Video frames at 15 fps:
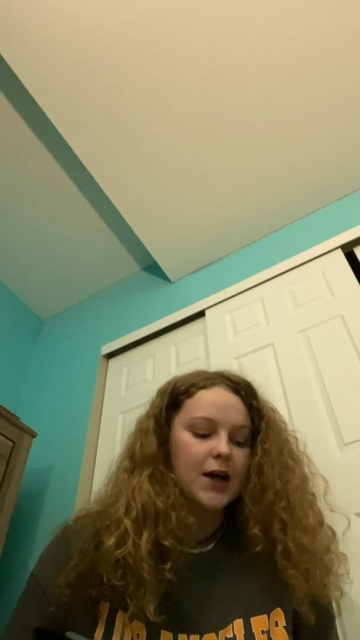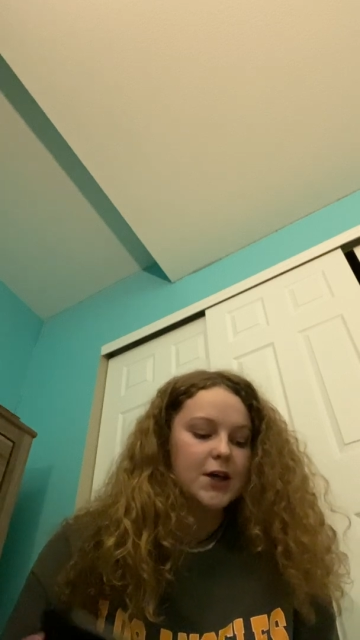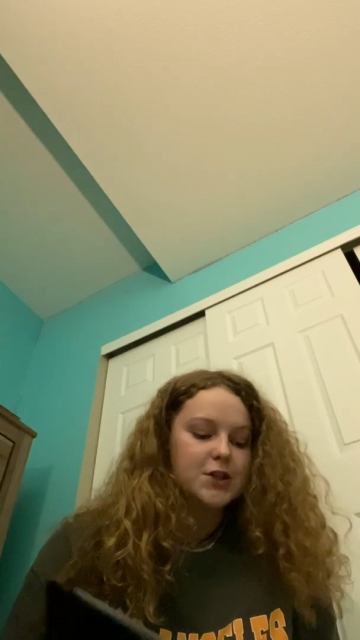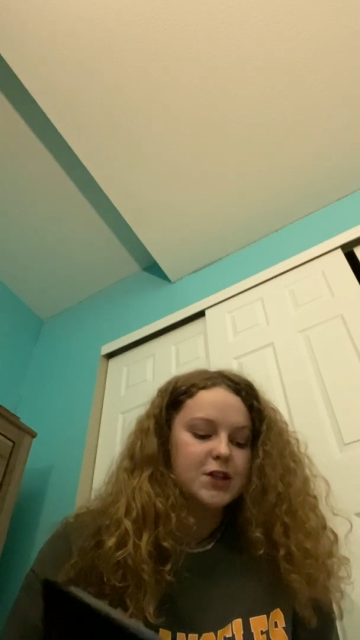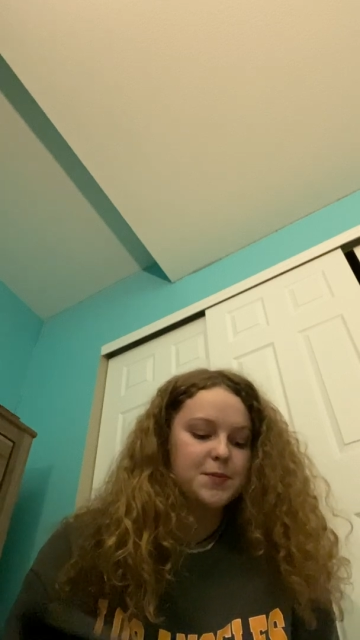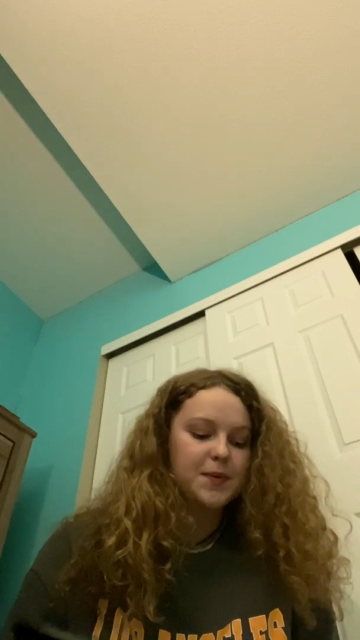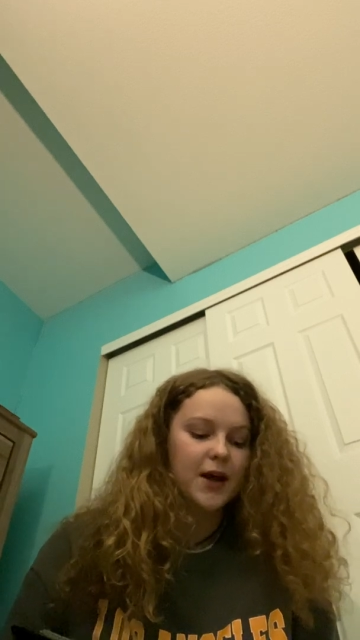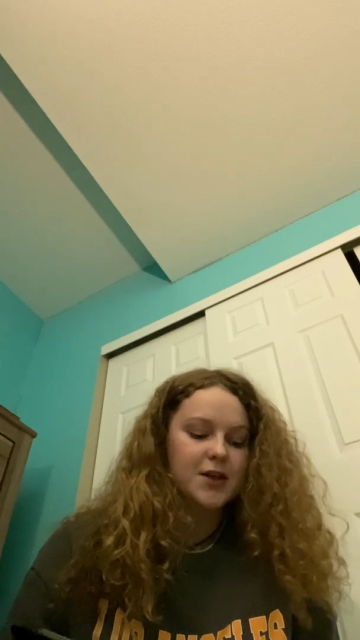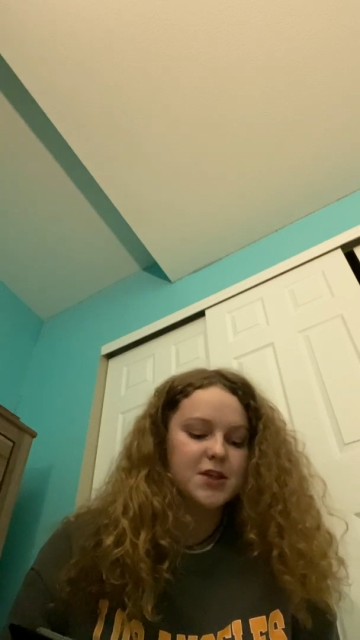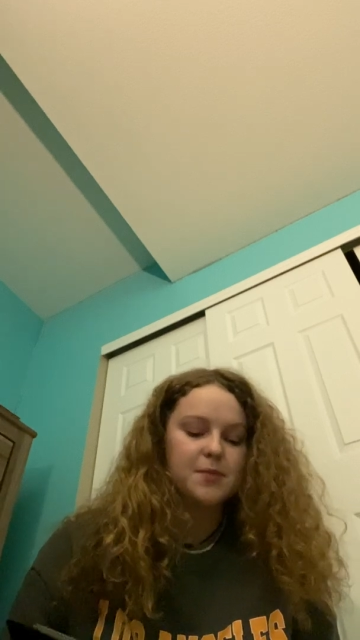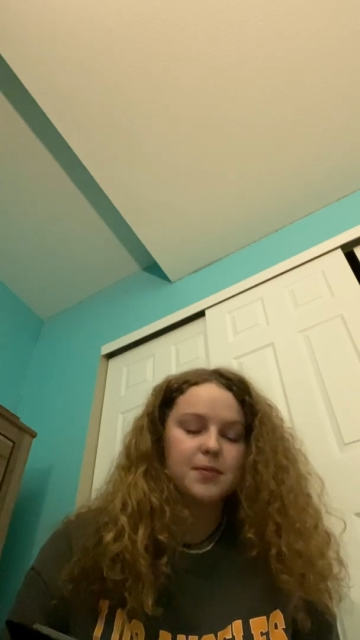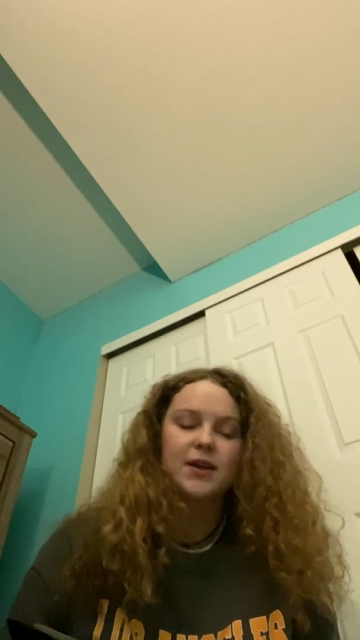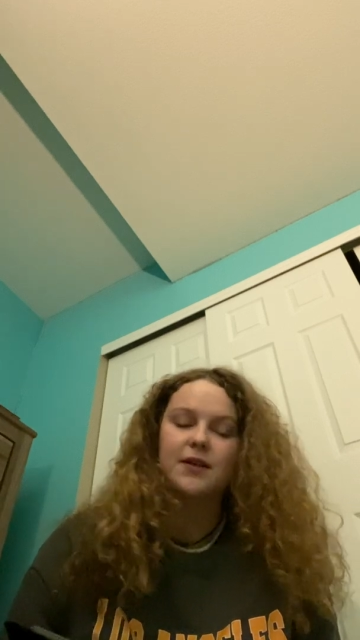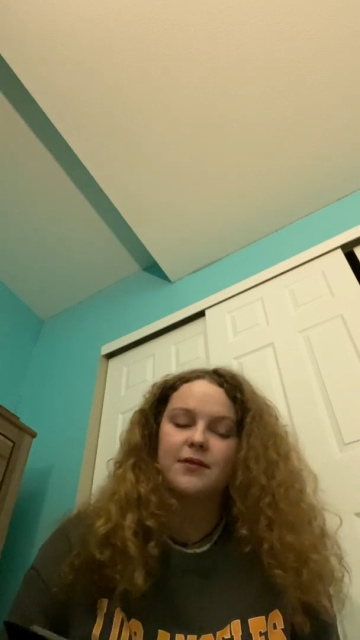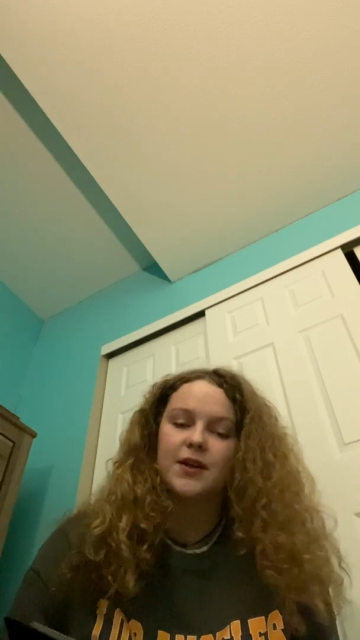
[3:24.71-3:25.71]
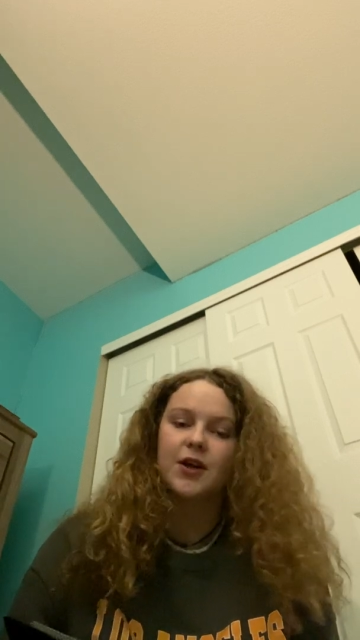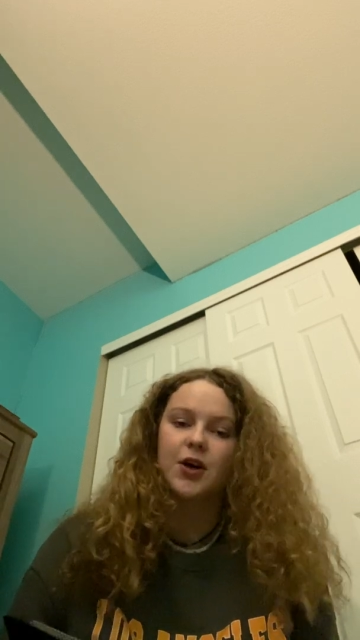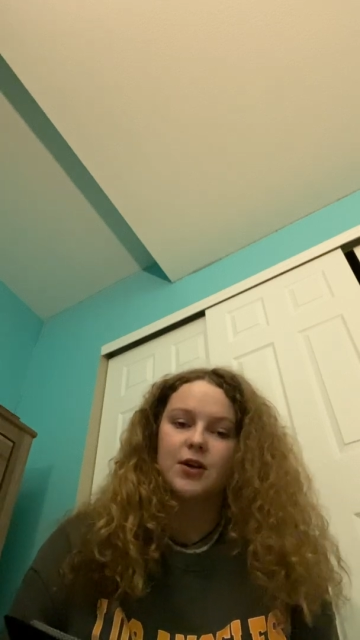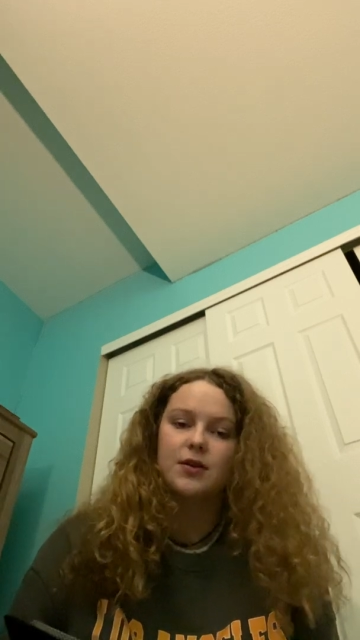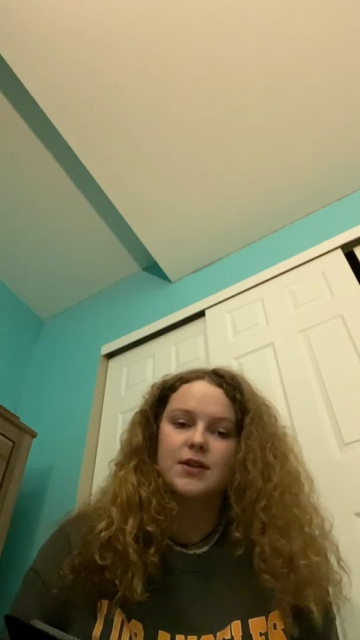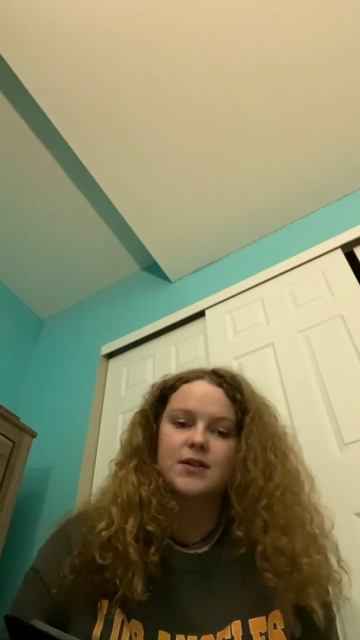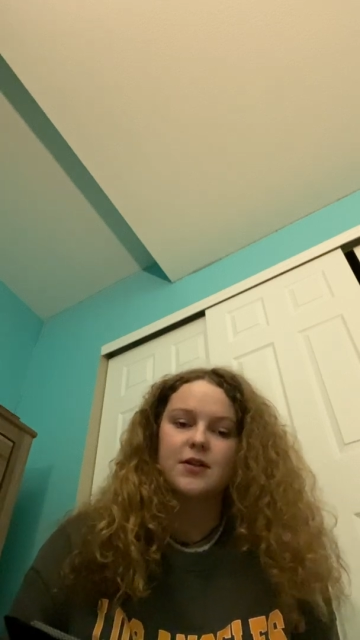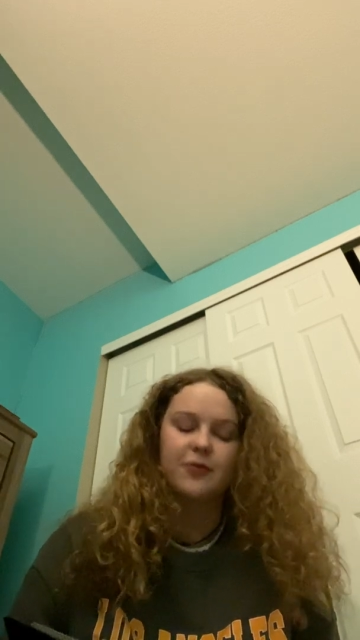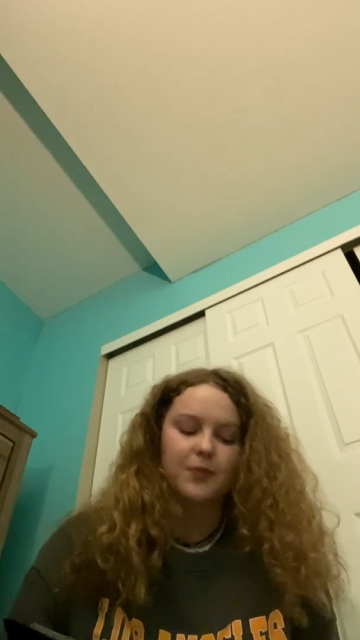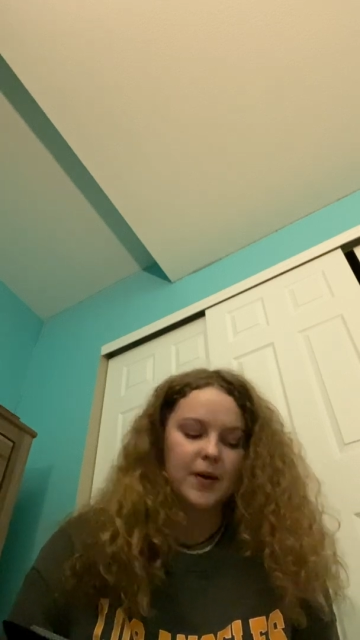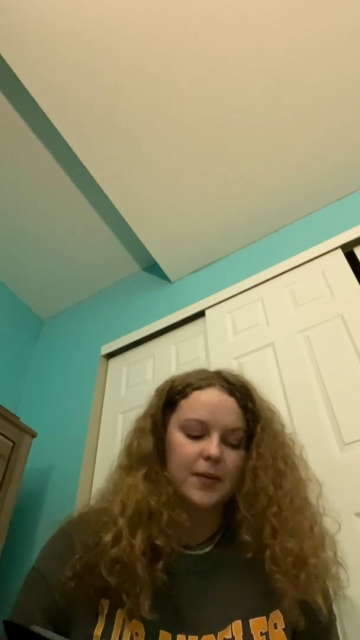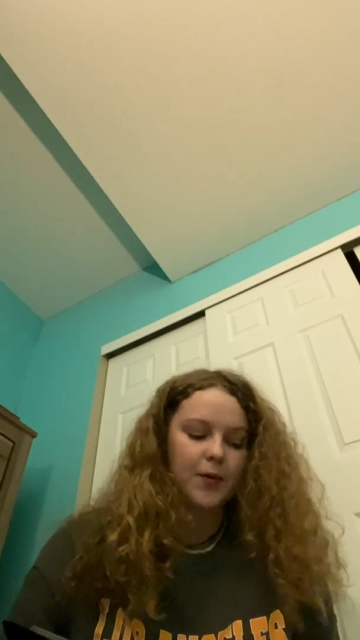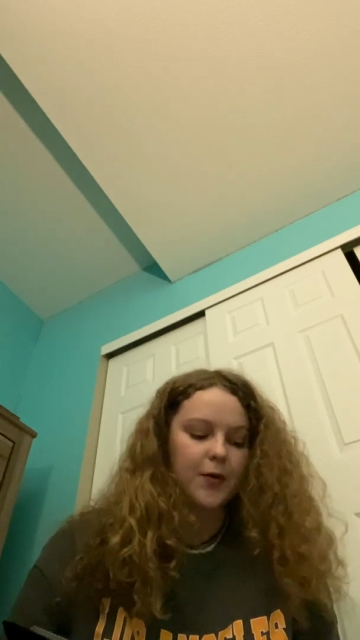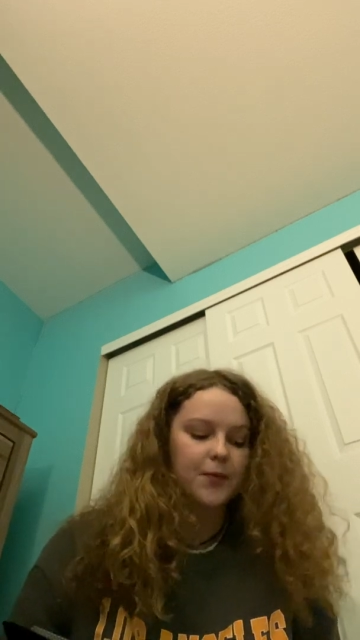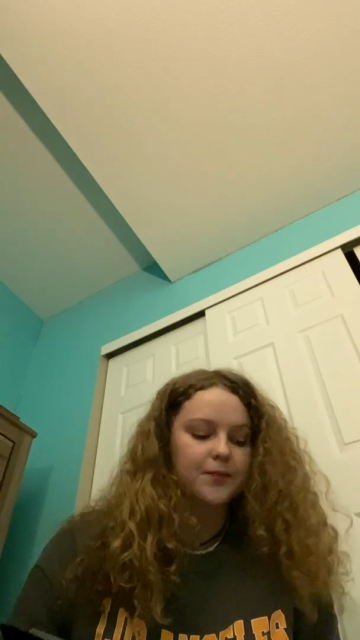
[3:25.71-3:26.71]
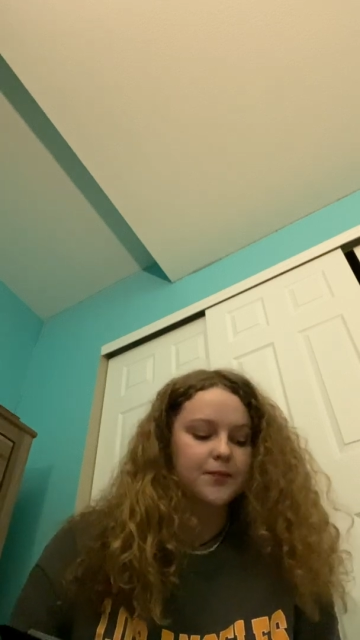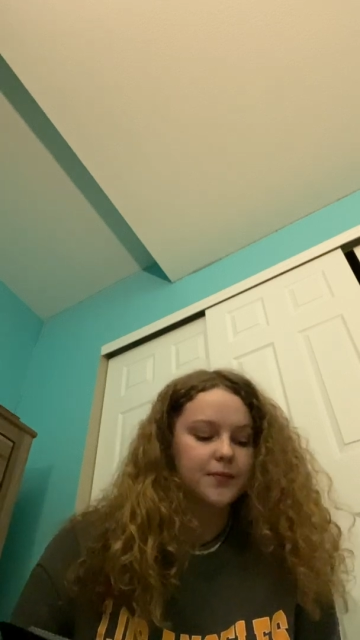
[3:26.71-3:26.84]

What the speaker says: just because you believe in the goodness of people,